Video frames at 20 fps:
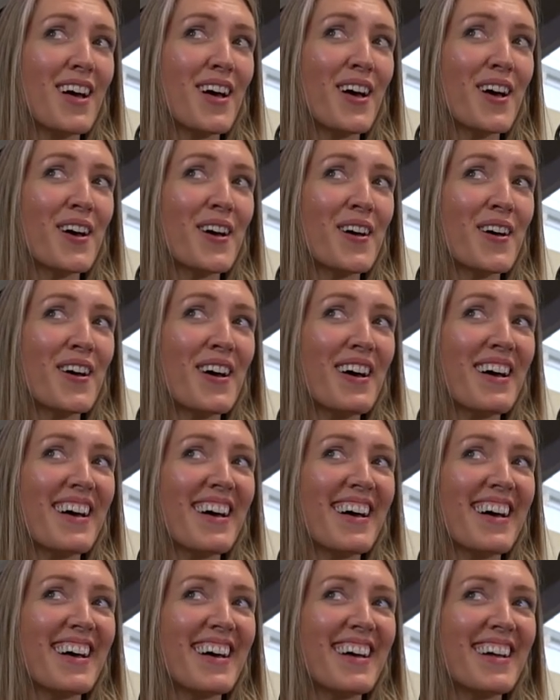Uh,
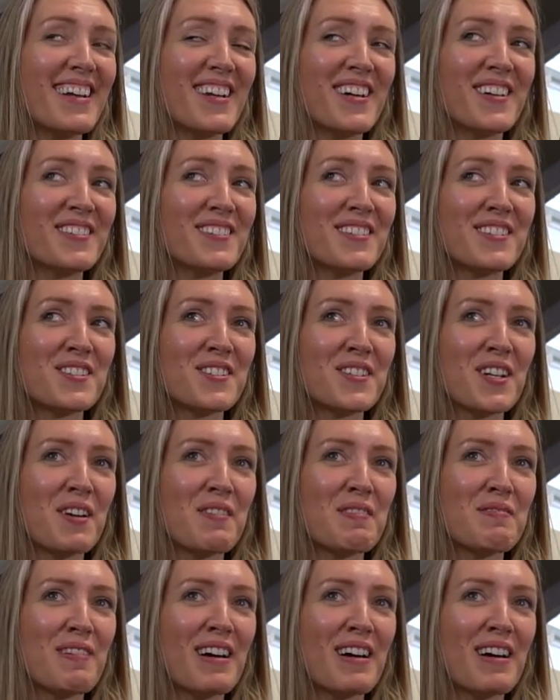no, it's not coming